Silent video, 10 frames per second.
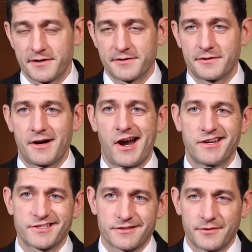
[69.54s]
Nehlen
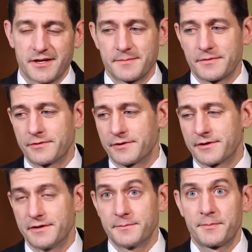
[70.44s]
said Ryan
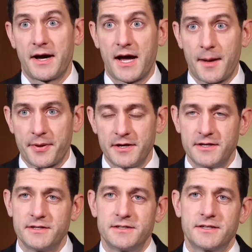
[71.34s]
votes against
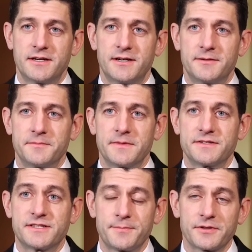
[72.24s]
the district
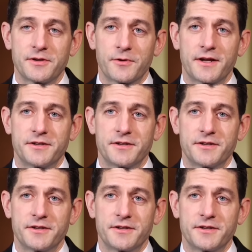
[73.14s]
and his own